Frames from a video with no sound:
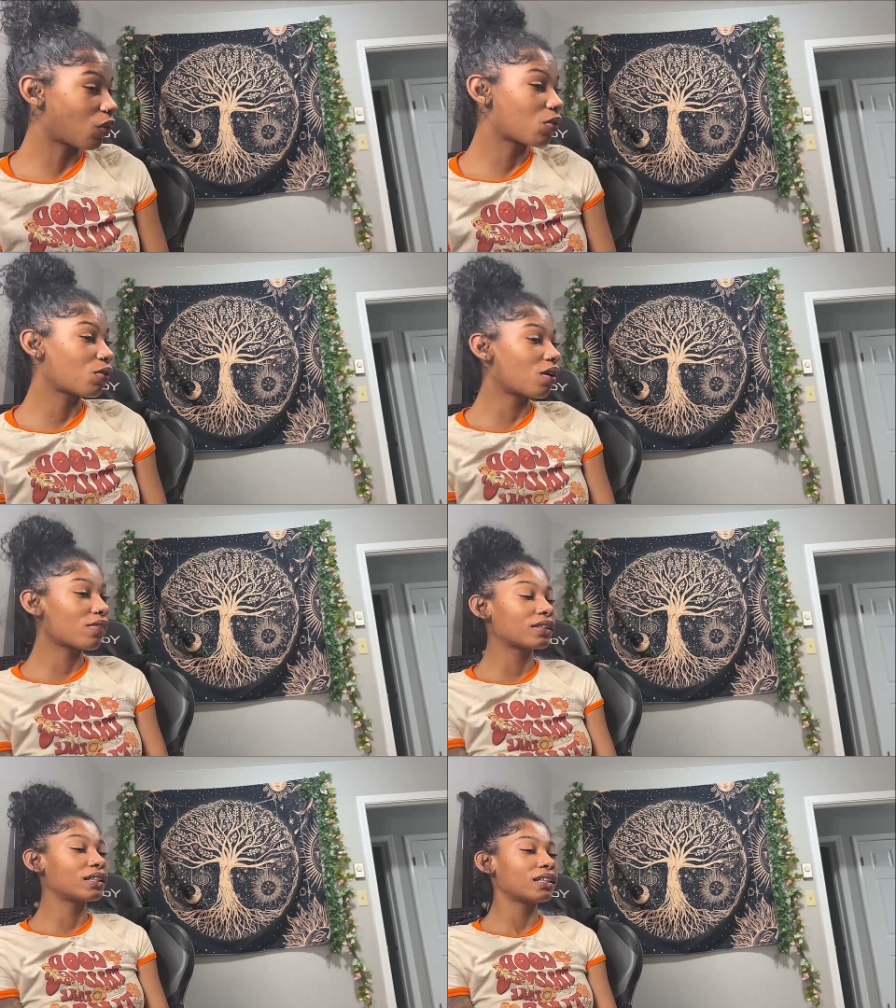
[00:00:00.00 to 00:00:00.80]

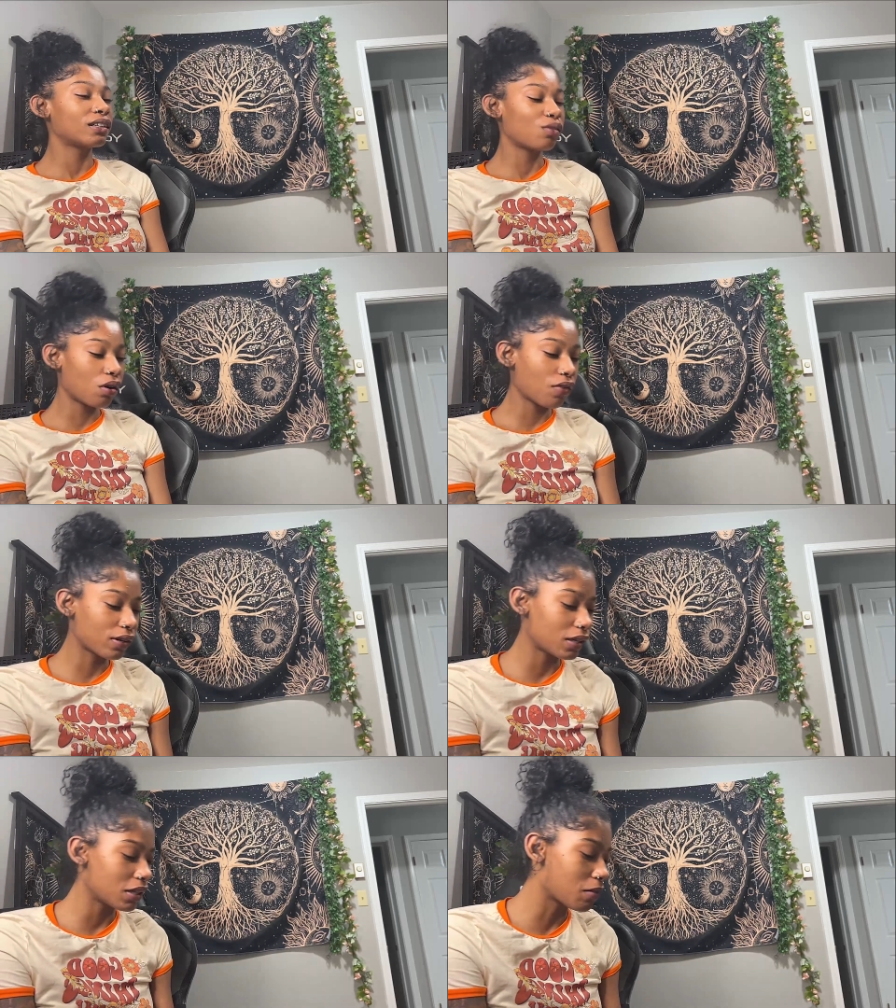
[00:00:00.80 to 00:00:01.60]
Whoever he, whoever
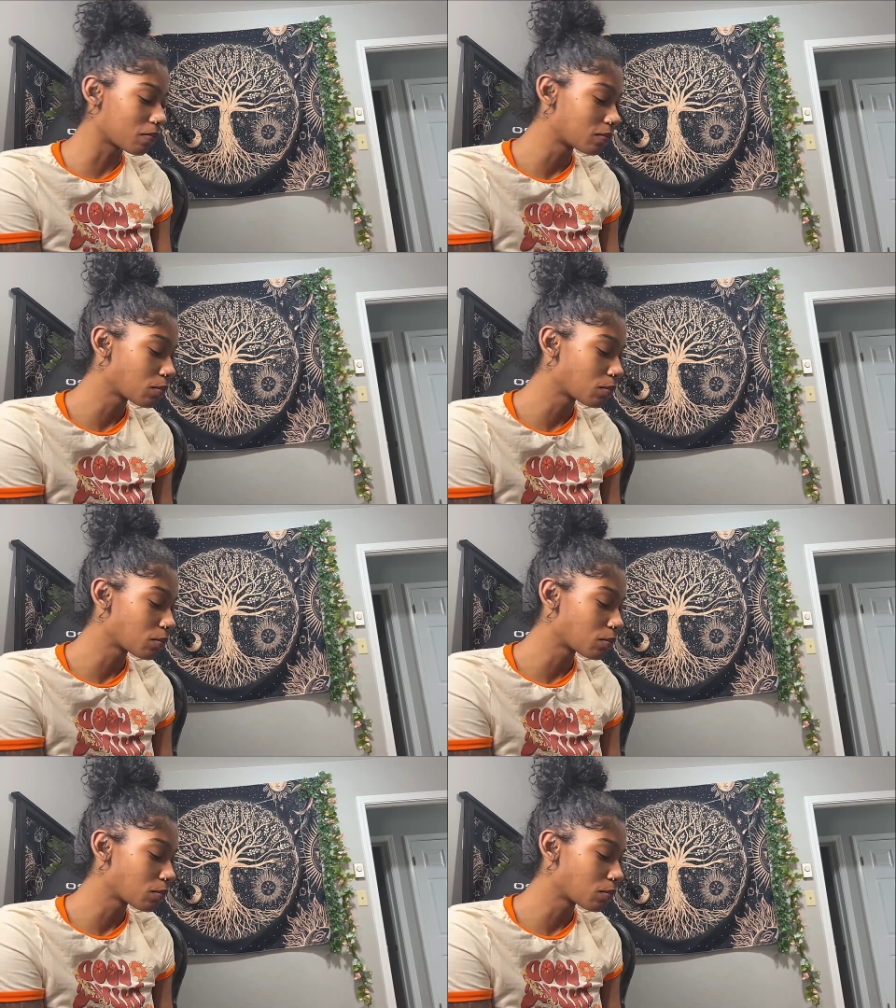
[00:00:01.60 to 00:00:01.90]
he